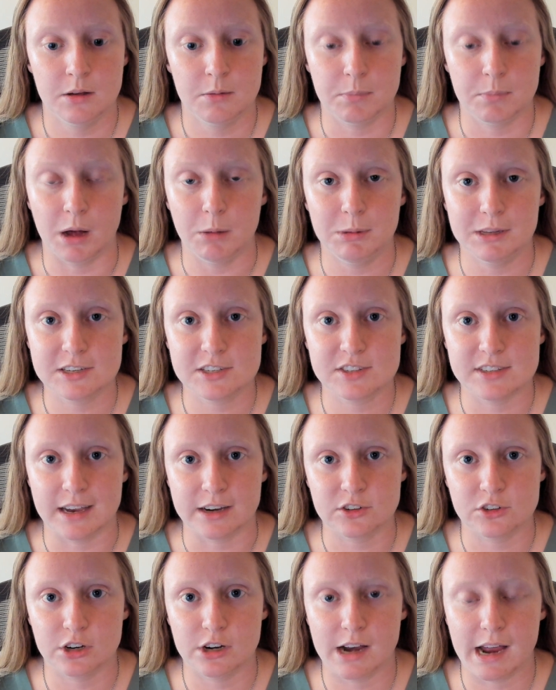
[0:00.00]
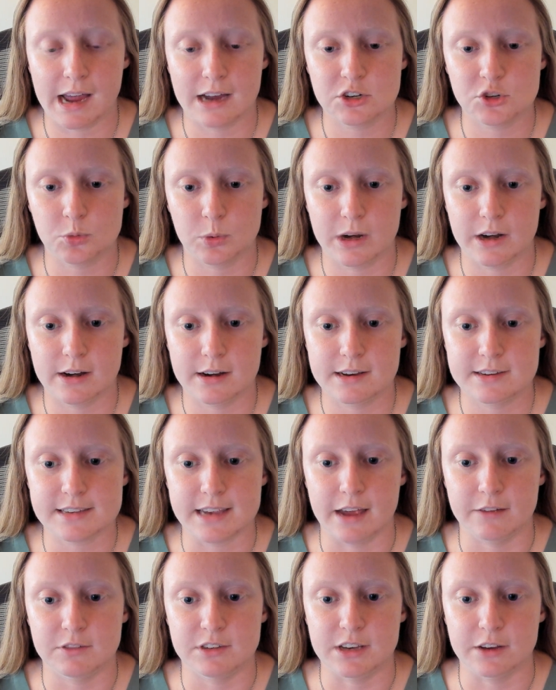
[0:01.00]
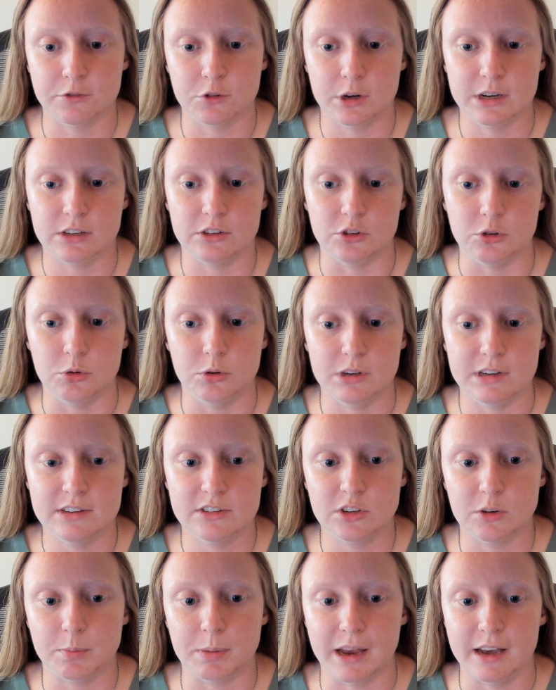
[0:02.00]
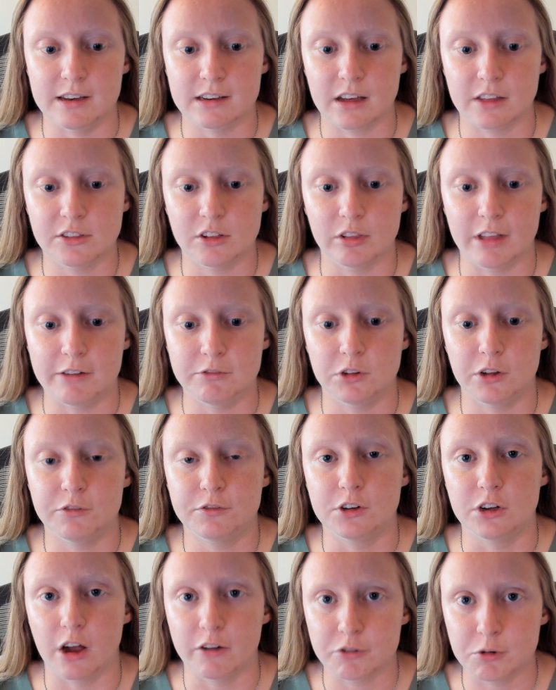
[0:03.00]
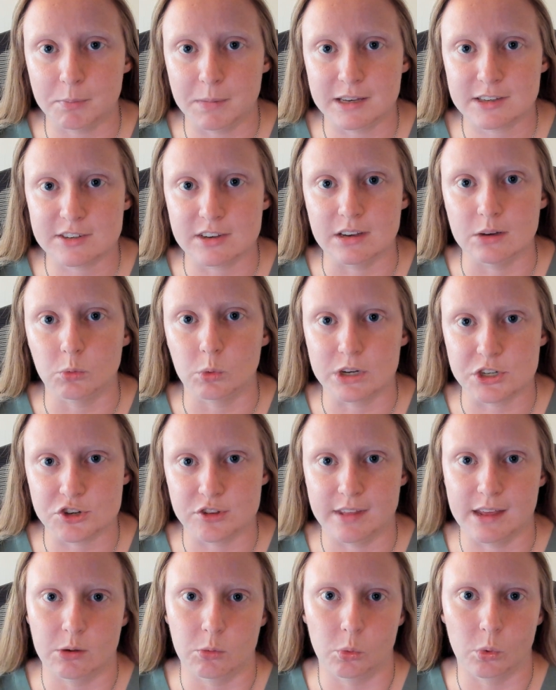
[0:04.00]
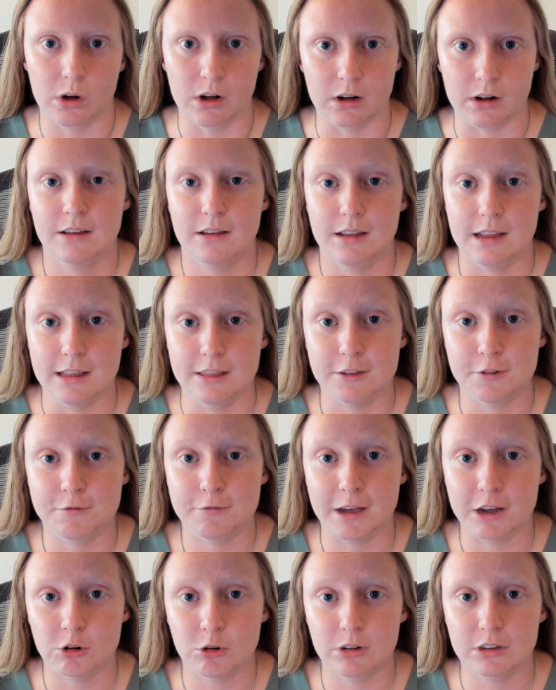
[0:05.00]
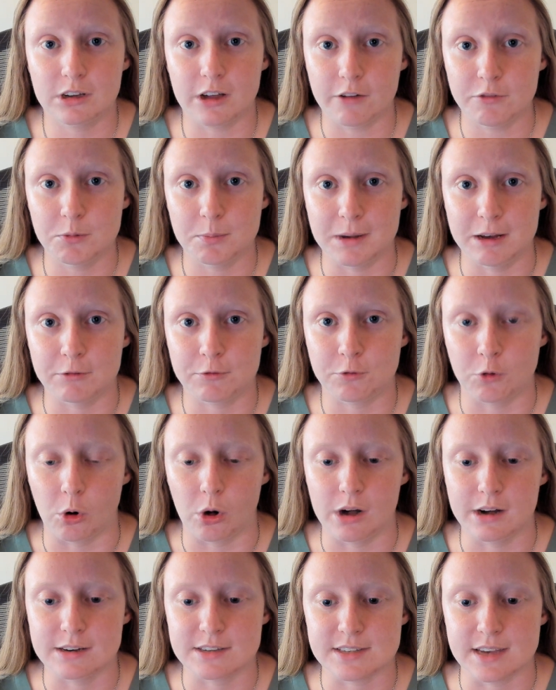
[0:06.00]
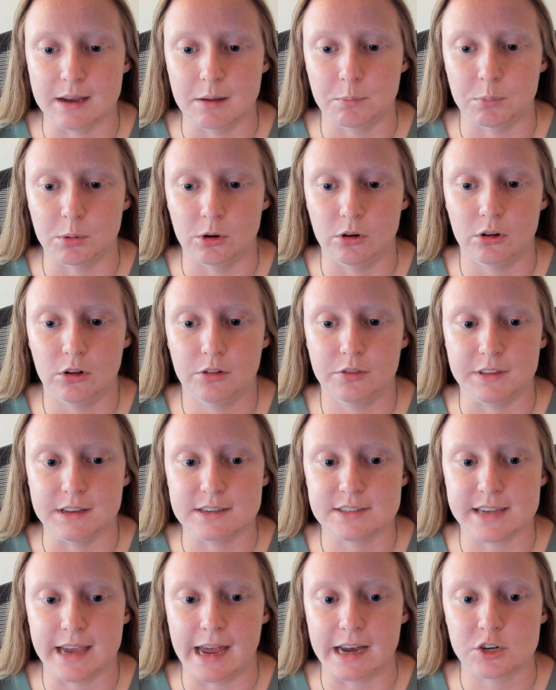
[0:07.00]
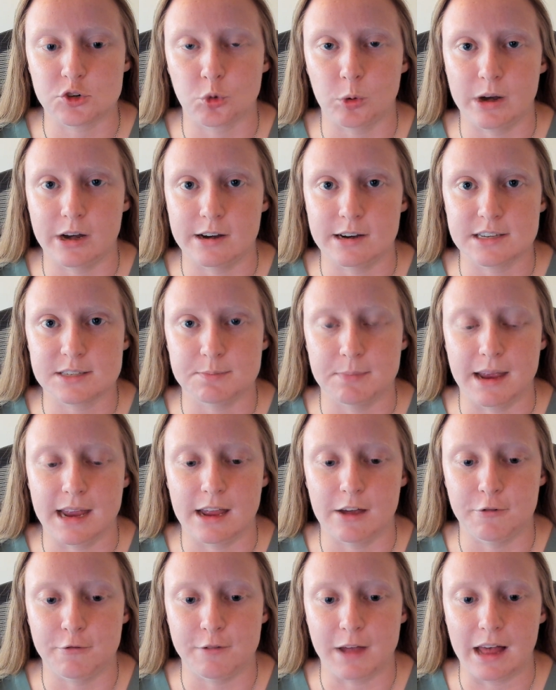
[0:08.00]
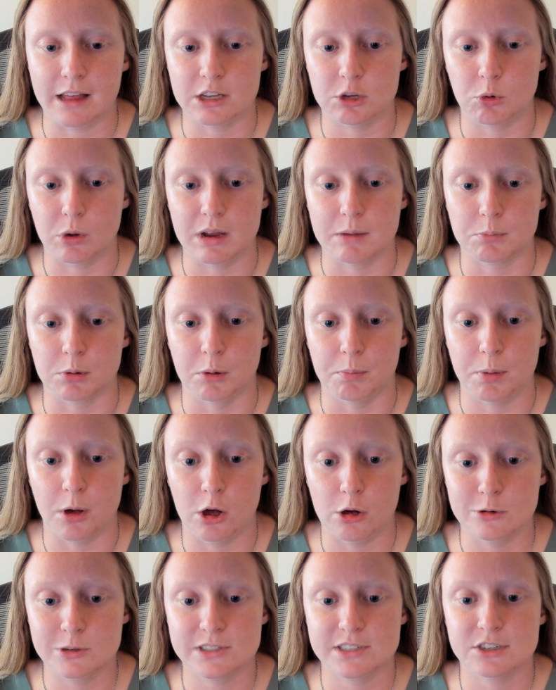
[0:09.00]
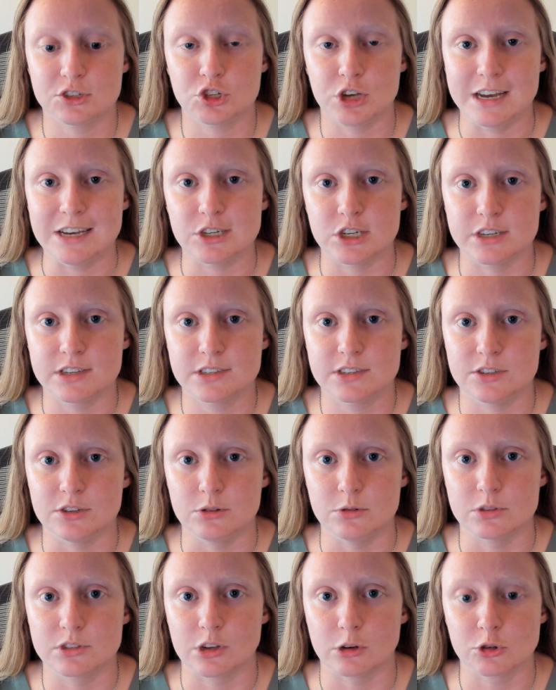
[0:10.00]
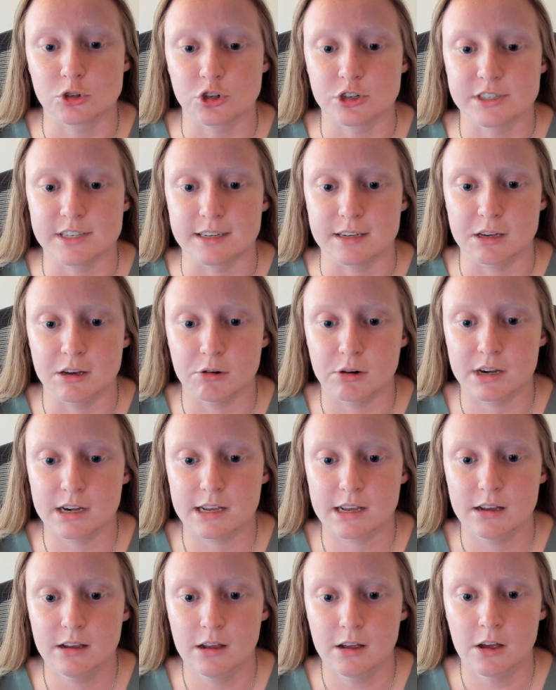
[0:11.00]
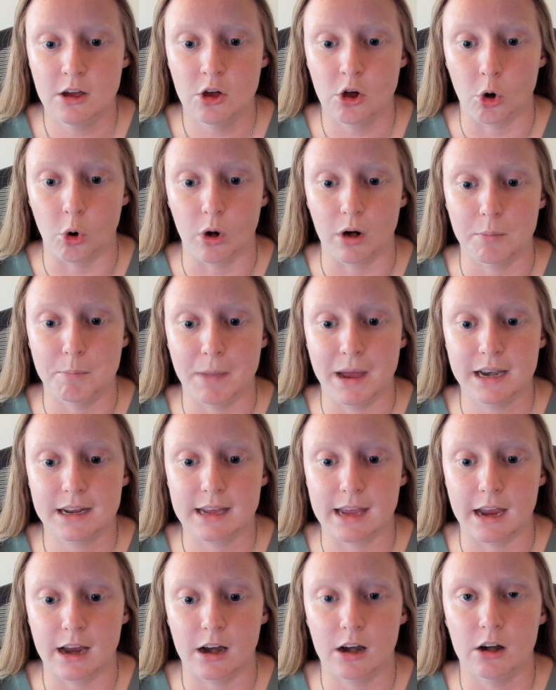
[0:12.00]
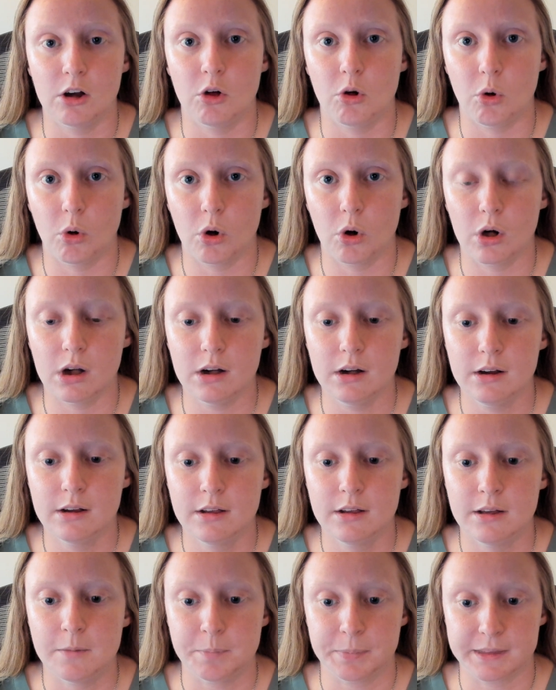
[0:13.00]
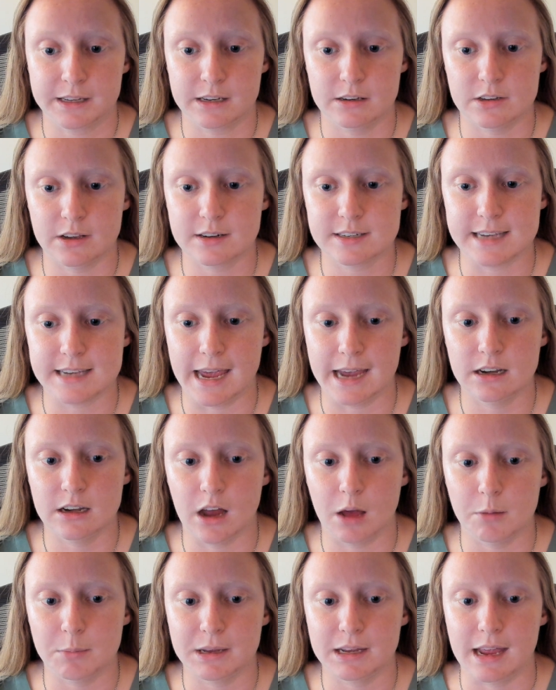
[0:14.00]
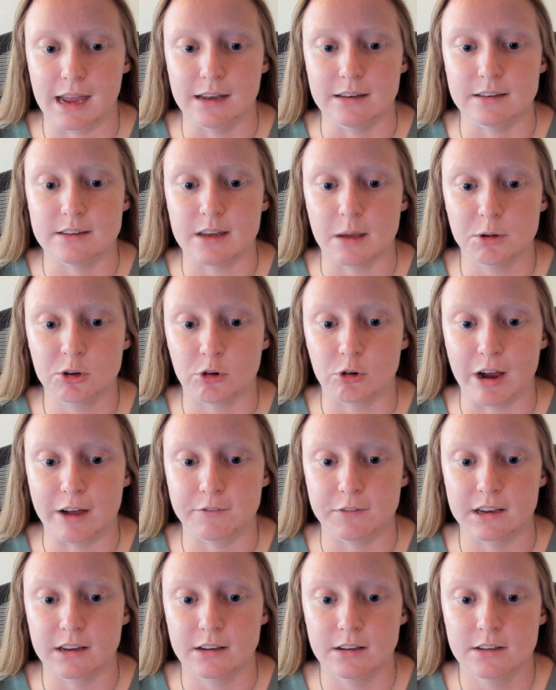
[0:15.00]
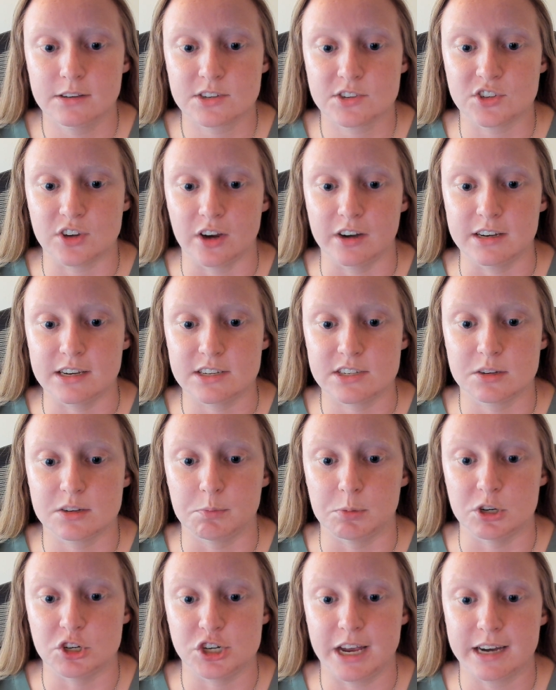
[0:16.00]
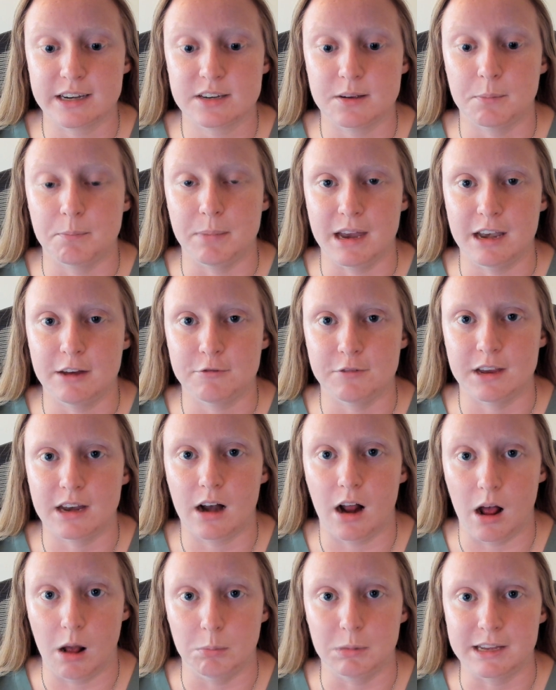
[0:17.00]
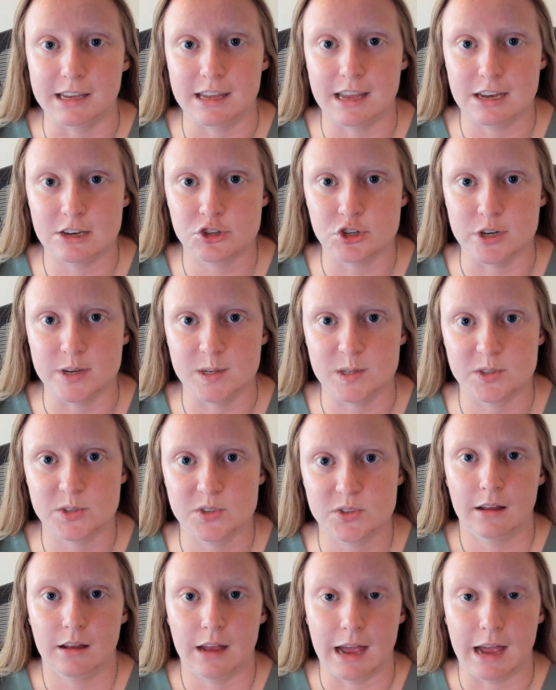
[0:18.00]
Public sector actuaries have differing duties depending on the level of government in which they work. In the federal government, for example, these actuaries may evaluate proposed changes to Social Security or Medicare, or conduct economic and demographic studies to project benefit obligations.